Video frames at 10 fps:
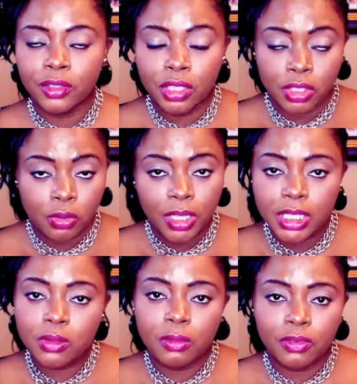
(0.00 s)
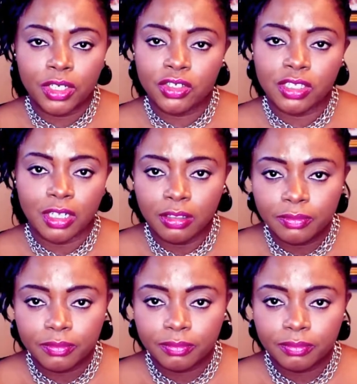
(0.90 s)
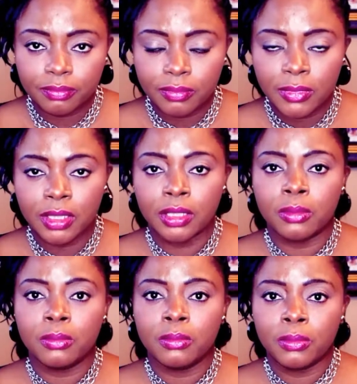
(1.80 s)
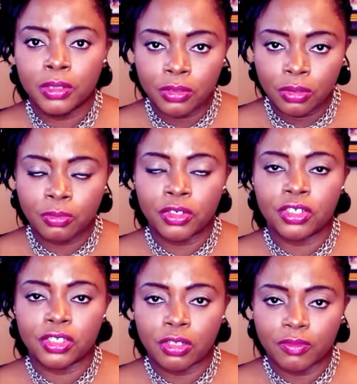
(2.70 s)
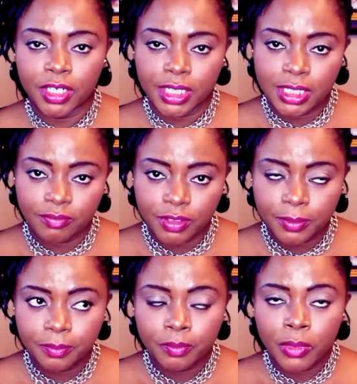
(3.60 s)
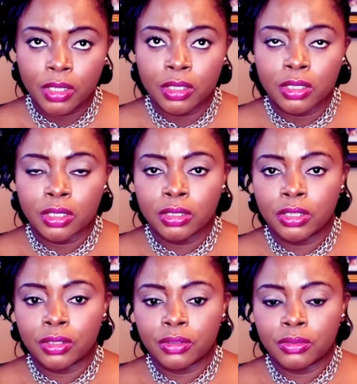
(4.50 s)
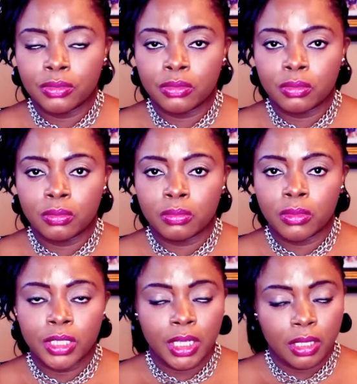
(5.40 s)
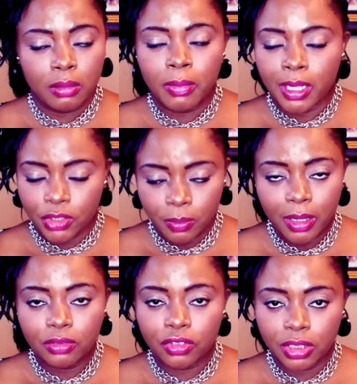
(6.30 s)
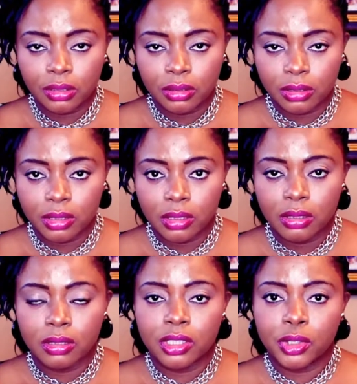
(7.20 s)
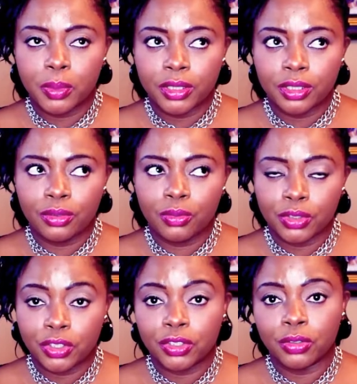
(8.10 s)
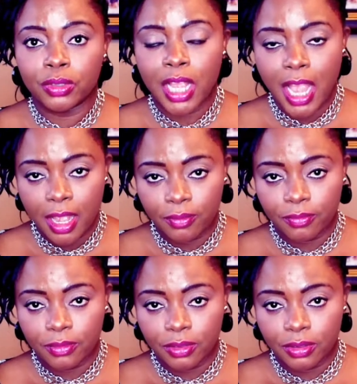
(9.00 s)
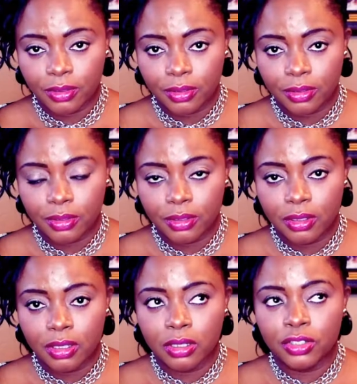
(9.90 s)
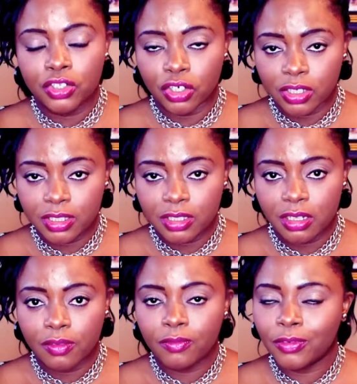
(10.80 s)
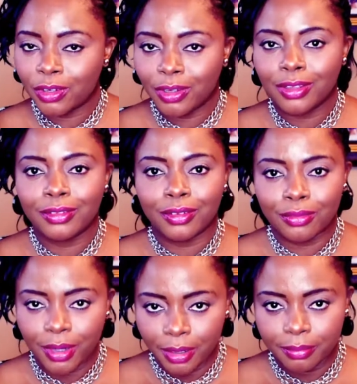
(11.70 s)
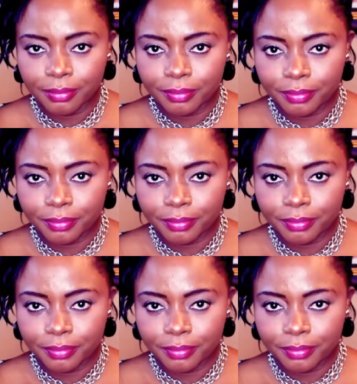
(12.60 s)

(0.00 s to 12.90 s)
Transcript: It's okay to upgrade yourself, but don't upgrade yourself negatively. Don't, again, pass your boundary, spending what you don't have just for the gram.